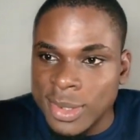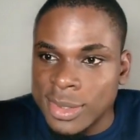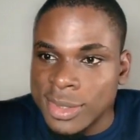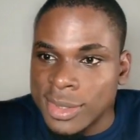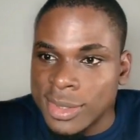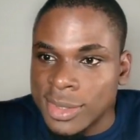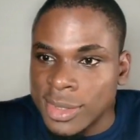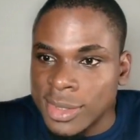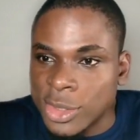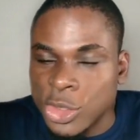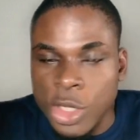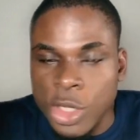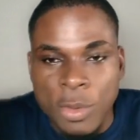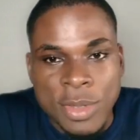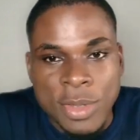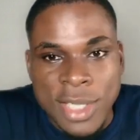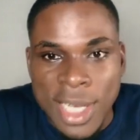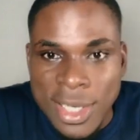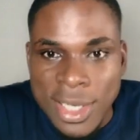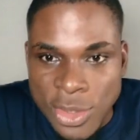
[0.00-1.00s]

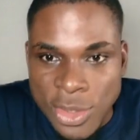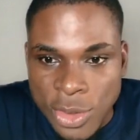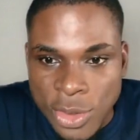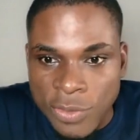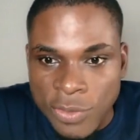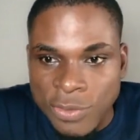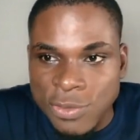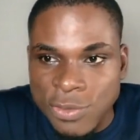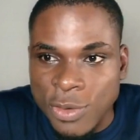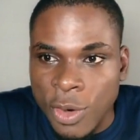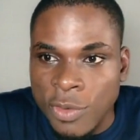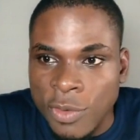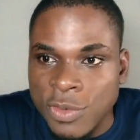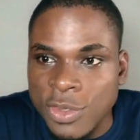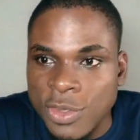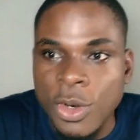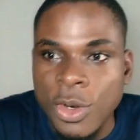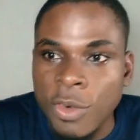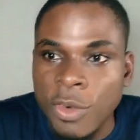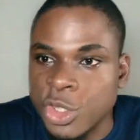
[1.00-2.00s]
substance
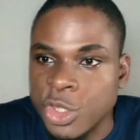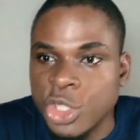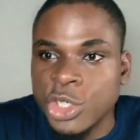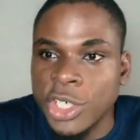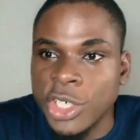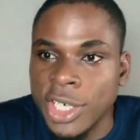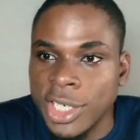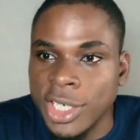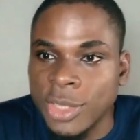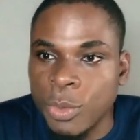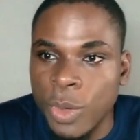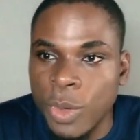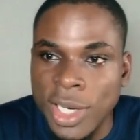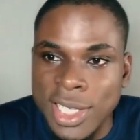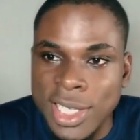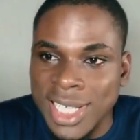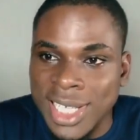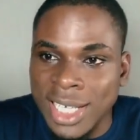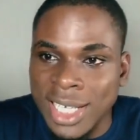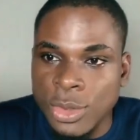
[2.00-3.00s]
of trade? What
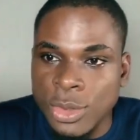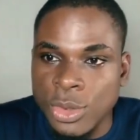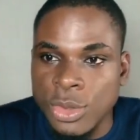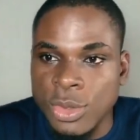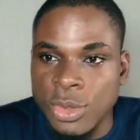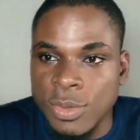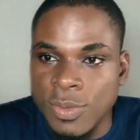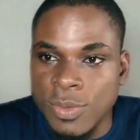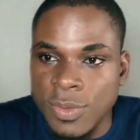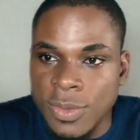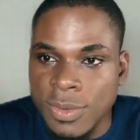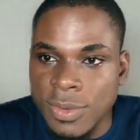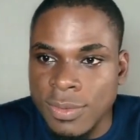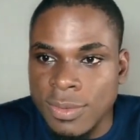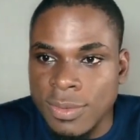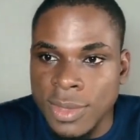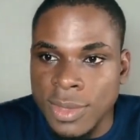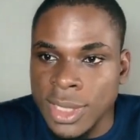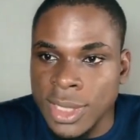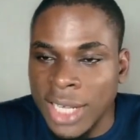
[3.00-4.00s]
is that
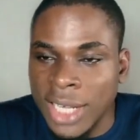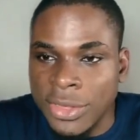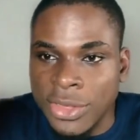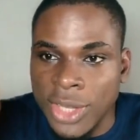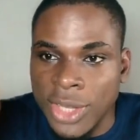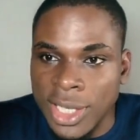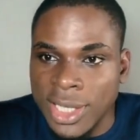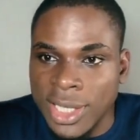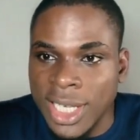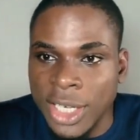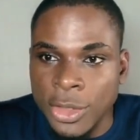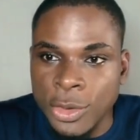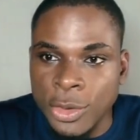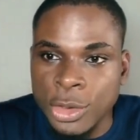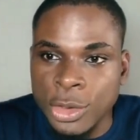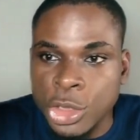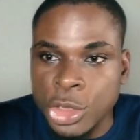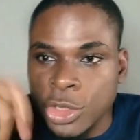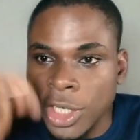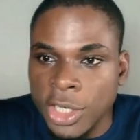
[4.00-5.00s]
thing that you
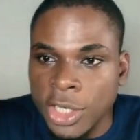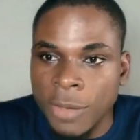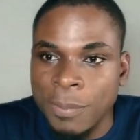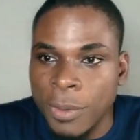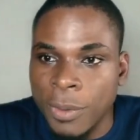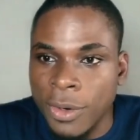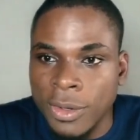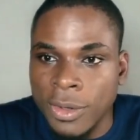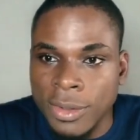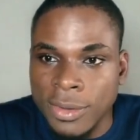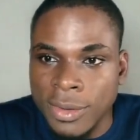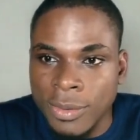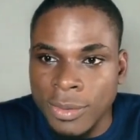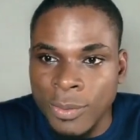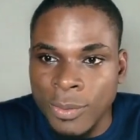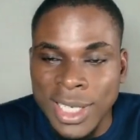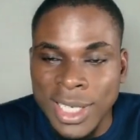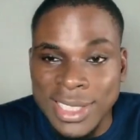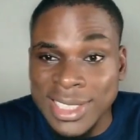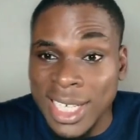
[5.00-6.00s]
trade upon?
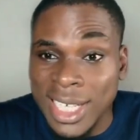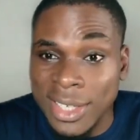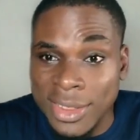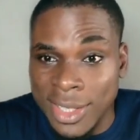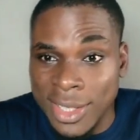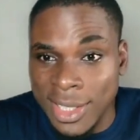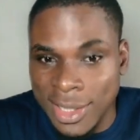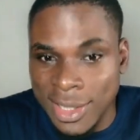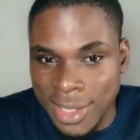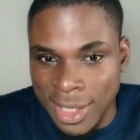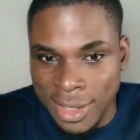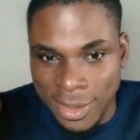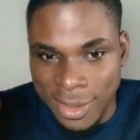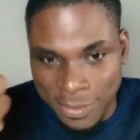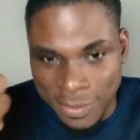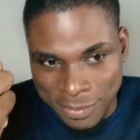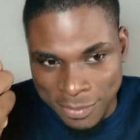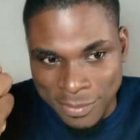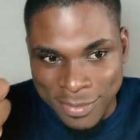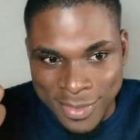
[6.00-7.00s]
What is that thing that
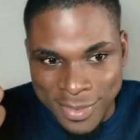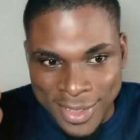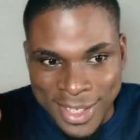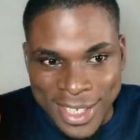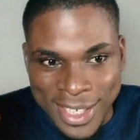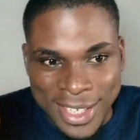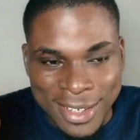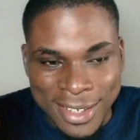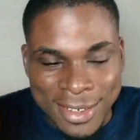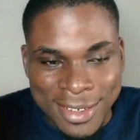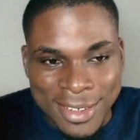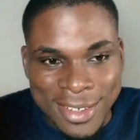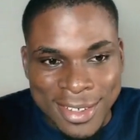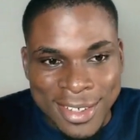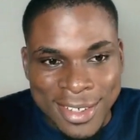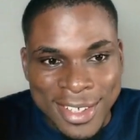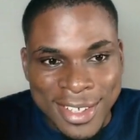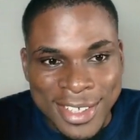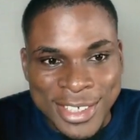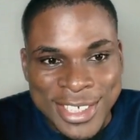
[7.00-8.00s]

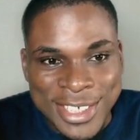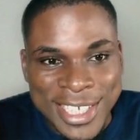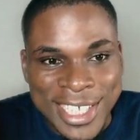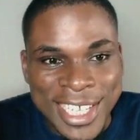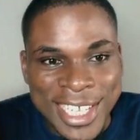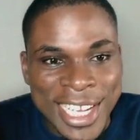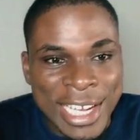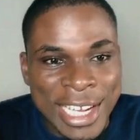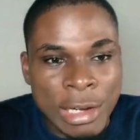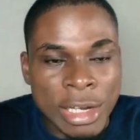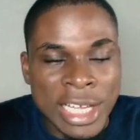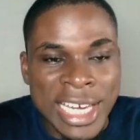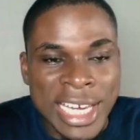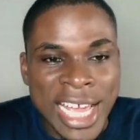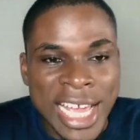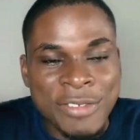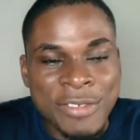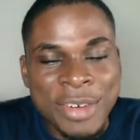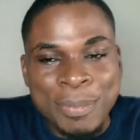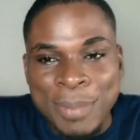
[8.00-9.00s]
you see in
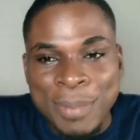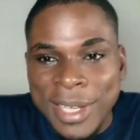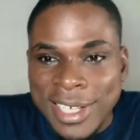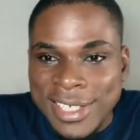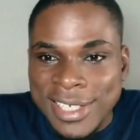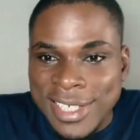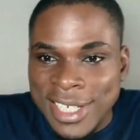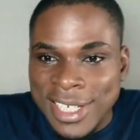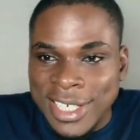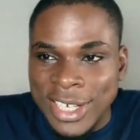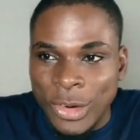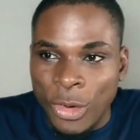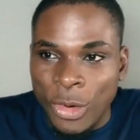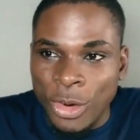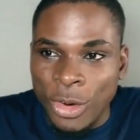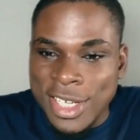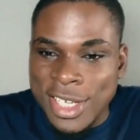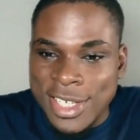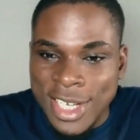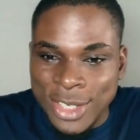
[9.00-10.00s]
every place, in all
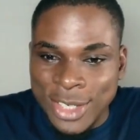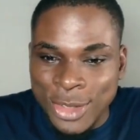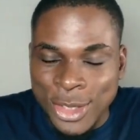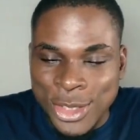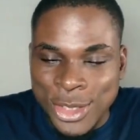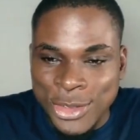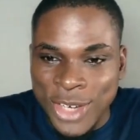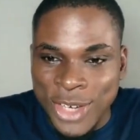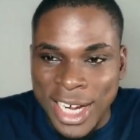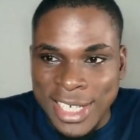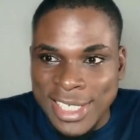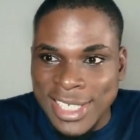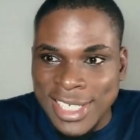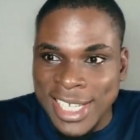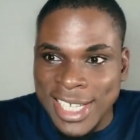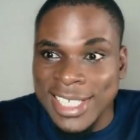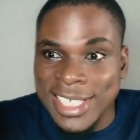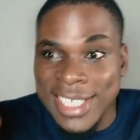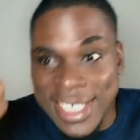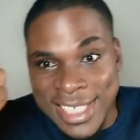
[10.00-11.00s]
the sectors? You can
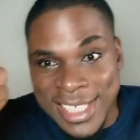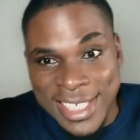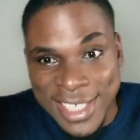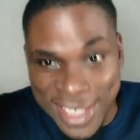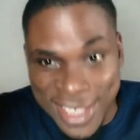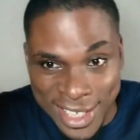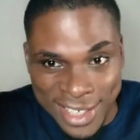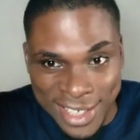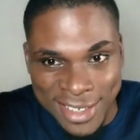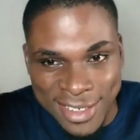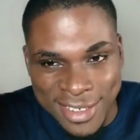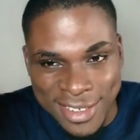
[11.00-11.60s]
say it's thin,